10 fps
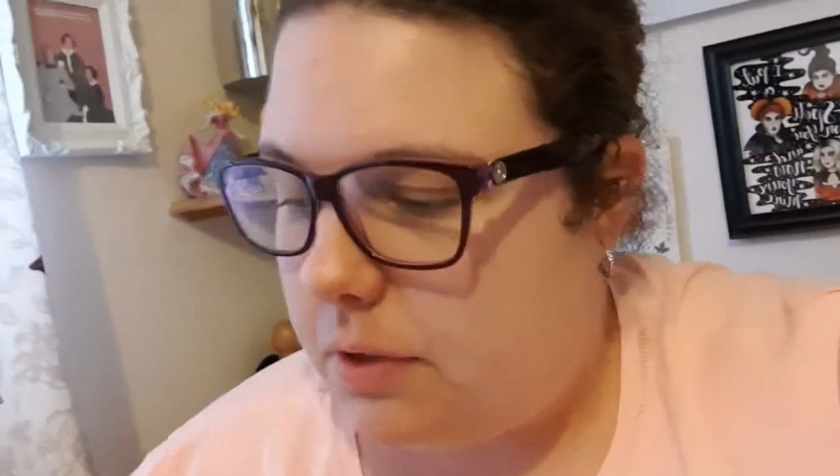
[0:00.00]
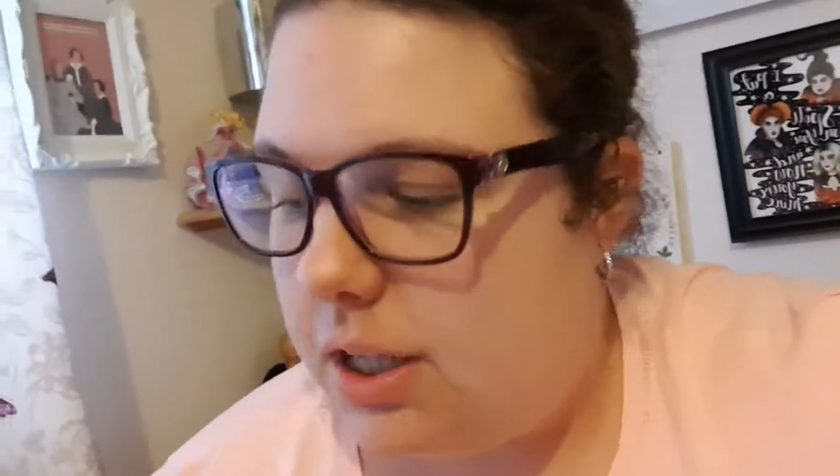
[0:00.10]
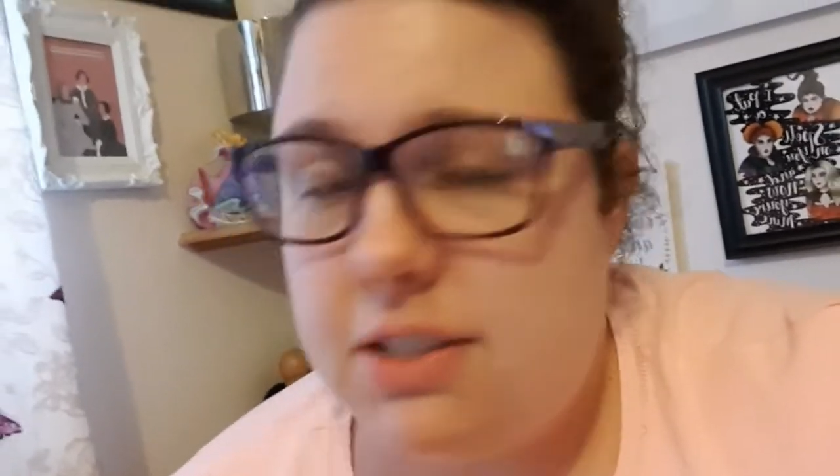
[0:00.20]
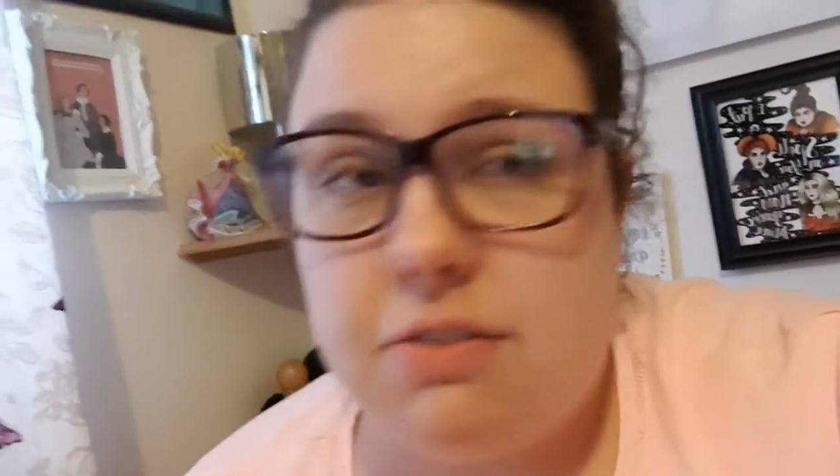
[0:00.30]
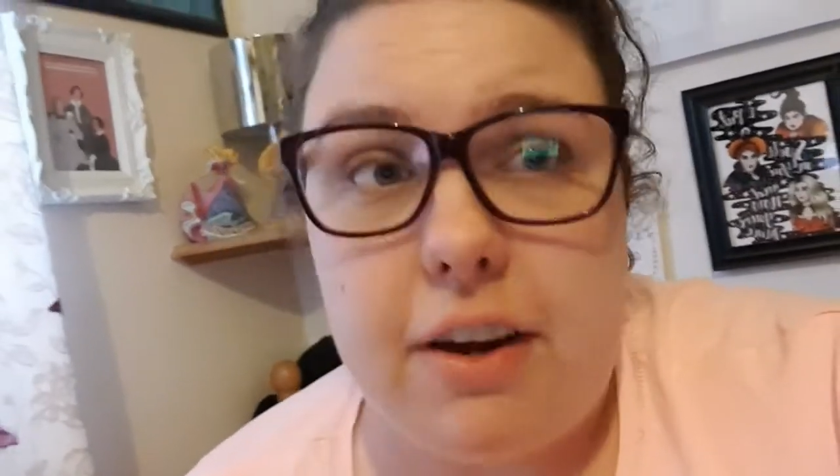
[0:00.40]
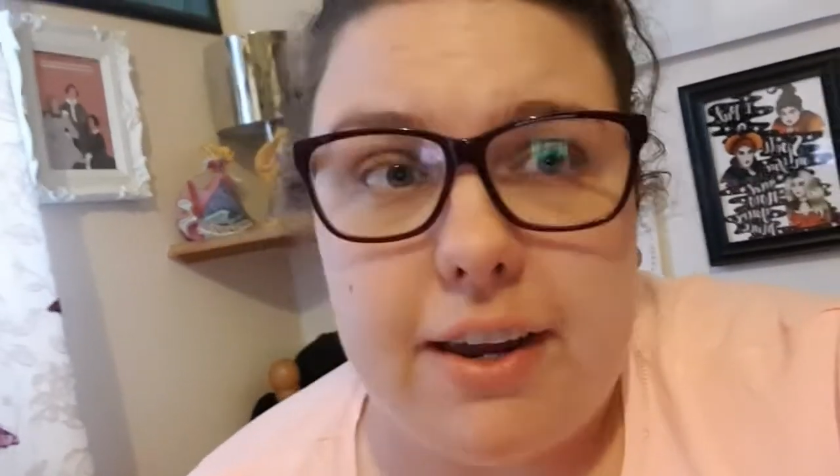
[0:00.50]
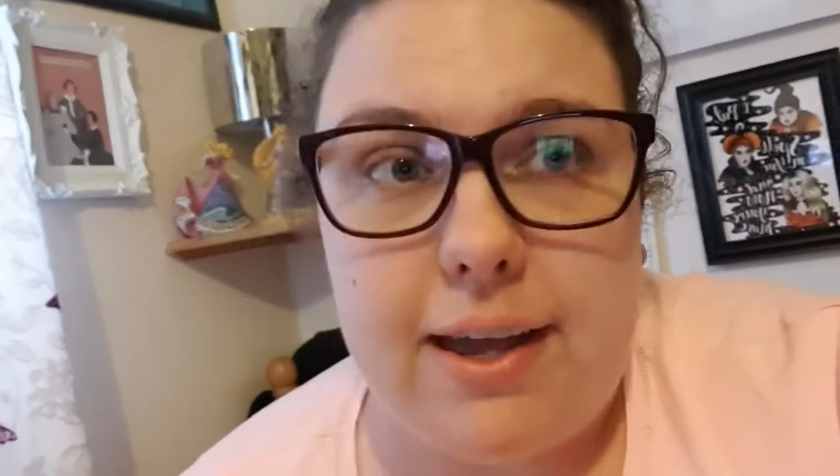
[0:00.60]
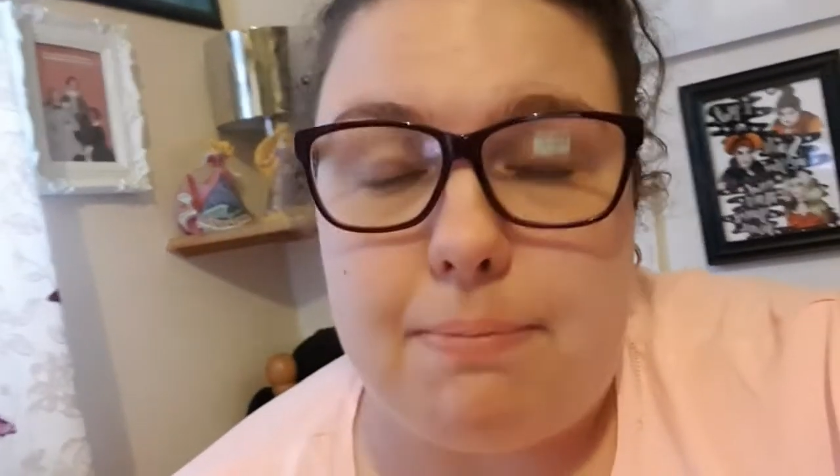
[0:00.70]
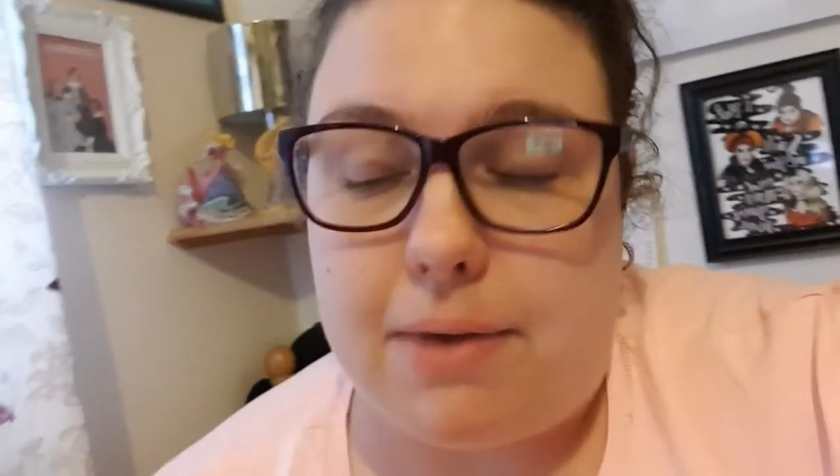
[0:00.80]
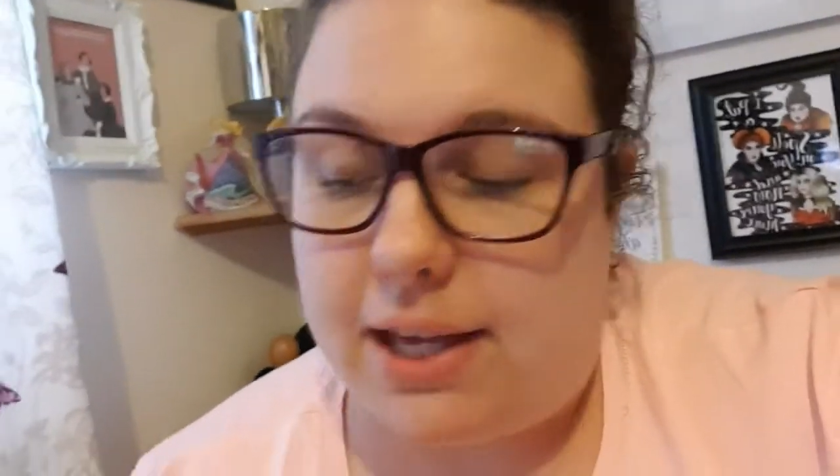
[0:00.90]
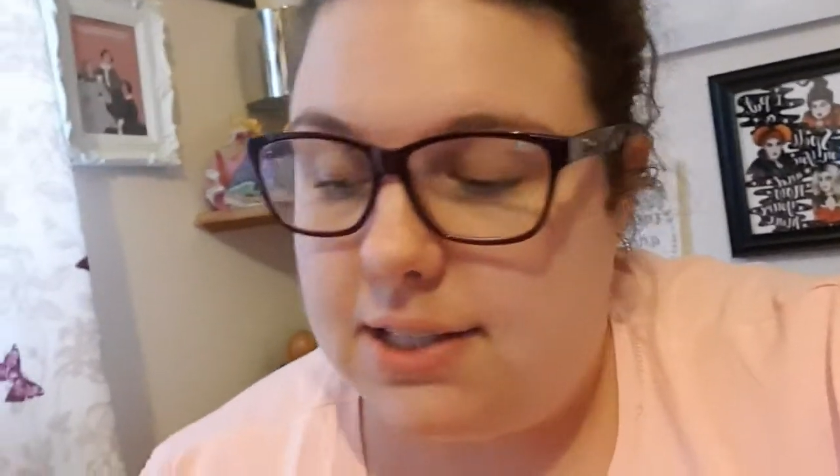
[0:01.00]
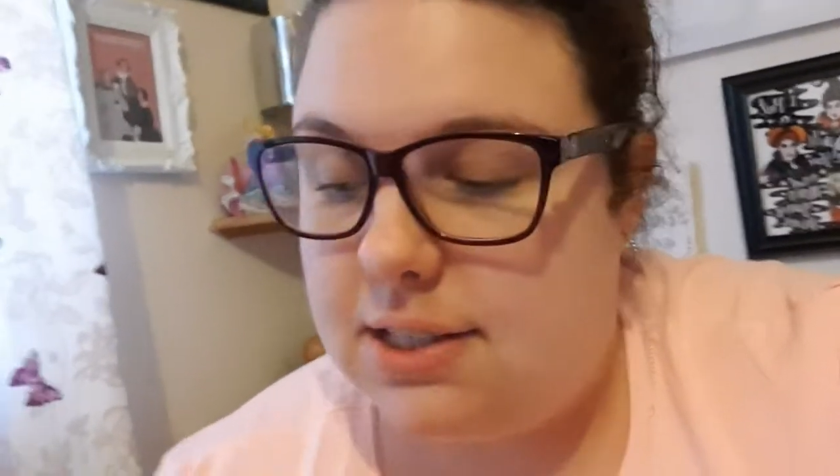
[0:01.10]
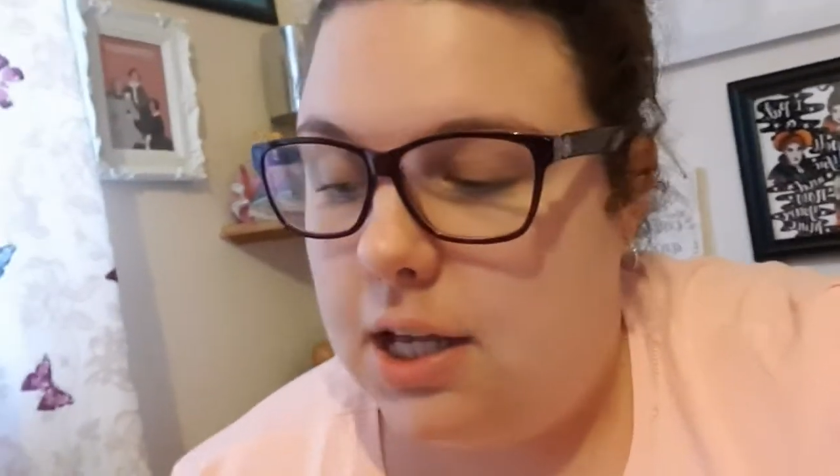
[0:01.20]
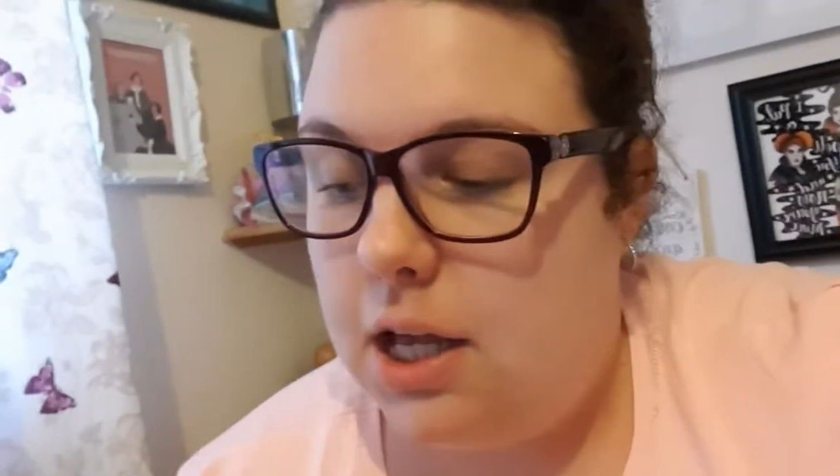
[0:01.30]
It's very hit and miss,